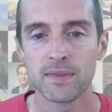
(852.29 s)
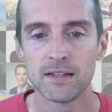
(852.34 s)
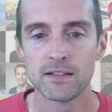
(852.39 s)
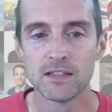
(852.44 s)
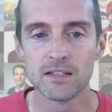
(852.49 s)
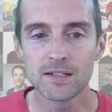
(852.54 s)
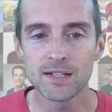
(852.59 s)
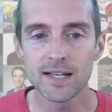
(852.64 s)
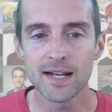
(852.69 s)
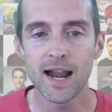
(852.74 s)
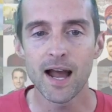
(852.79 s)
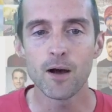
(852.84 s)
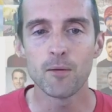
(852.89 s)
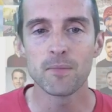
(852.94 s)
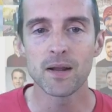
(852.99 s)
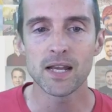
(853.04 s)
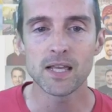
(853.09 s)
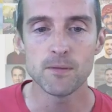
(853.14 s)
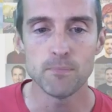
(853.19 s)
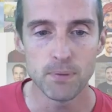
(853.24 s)
Look at how
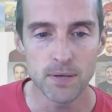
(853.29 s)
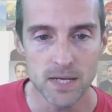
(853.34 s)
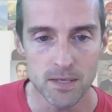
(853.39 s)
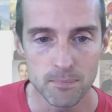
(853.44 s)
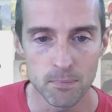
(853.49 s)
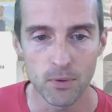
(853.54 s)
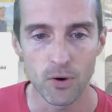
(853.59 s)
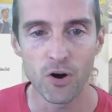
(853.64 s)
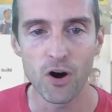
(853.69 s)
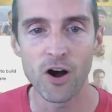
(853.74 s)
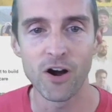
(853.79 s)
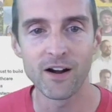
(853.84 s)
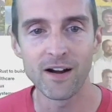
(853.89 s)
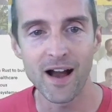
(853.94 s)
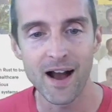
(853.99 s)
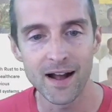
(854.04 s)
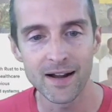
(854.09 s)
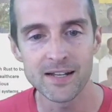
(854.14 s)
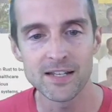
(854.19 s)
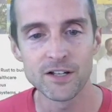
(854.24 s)
many people are
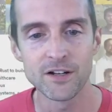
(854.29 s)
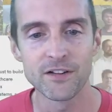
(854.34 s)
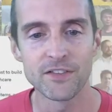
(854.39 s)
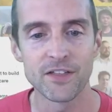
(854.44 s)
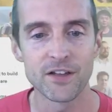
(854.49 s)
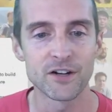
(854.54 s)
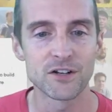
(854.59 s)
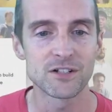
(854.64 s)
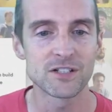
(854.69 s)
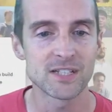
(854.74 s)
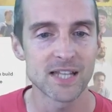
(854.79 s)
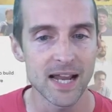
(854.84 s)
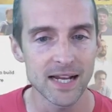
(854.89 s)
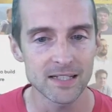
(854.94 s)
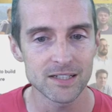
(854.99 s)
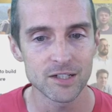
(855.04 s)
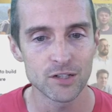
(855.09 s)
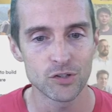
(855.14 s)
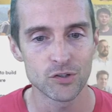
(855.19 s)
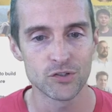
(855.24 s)
on here that are
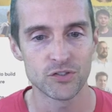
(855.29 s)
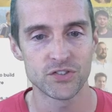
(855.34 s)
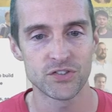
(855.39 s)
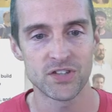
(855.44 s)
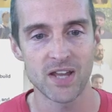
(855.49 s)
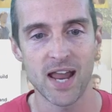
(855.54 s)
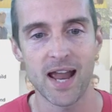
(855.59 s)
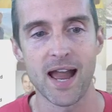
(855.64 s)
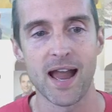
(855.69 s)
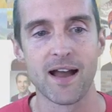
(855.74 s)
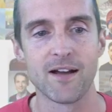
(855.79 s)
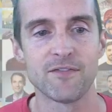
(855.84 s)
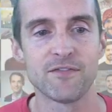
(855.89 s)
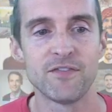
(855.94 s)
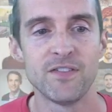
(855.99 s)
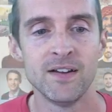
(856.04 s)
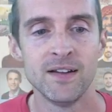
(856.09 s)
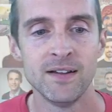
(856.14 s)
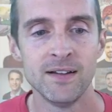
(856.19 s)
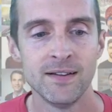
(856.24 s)
technical
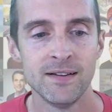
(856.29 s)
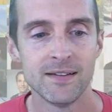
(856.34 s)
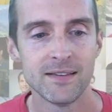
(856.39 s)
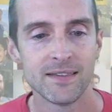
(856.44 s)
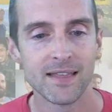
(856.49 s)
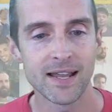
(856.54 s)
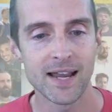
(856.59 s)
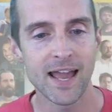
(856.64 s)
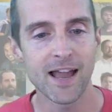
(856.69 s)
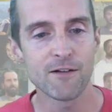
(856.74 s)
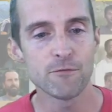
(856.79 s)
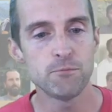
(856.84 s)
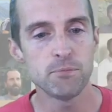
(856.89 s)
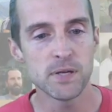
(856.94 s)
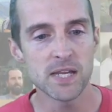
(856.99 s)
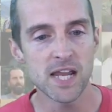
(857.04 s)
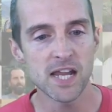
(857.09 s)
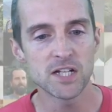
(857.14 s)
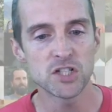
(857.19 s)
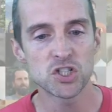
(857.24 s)
staff, that have
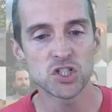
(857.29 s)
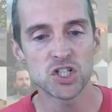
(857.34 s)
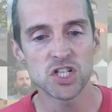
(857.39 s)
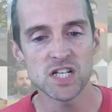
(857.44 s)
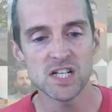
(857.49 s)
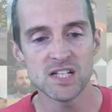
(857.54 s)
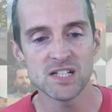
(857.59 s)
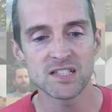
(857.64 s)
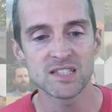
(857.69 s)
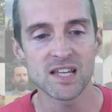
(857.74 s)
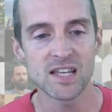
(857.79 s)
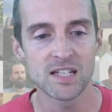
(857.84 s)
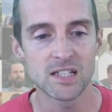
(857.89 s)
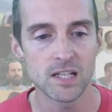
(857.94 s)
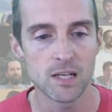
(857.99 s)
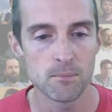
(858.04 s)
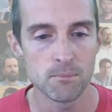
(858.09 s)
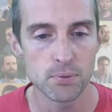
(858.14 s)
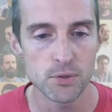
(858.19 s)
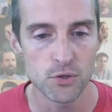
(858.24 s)
PhDs in
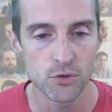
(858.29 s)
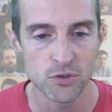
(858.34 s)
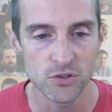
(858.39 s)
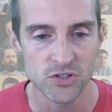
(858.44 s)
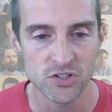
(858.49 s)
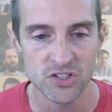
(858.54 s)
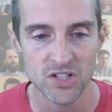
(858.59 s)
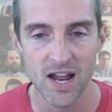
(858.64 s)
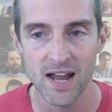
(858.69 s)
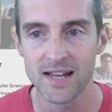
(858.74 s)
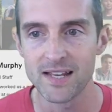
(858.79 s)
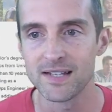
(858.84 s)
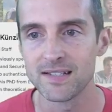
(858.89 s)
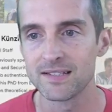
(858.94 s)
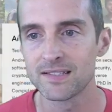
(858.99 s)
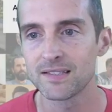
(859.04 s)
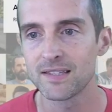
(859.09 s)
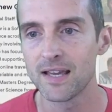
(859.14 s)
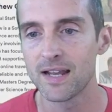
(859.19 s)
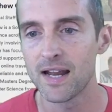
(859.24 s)
computer
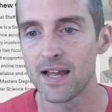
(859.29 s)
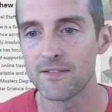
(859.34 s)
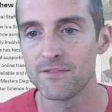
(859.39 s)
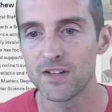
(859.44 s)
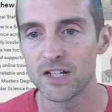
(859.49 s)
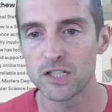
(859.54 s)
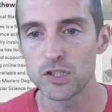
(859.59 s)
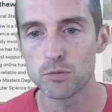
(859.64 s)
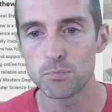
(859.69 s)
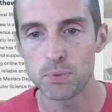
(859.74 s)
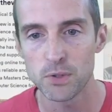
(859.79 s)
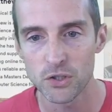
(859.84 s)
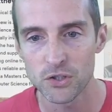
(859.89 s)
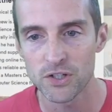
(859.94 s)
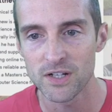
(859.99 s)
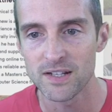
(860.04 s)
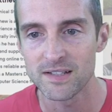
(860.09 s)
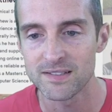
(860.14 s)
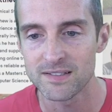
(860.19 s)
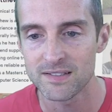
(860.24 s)
science, that have
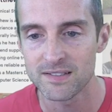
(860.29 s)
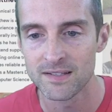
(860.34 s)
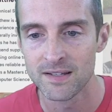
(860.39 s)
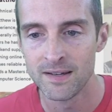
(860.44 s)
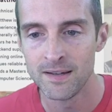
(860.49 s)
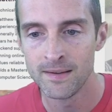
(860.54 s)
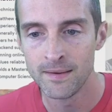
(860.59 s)
experience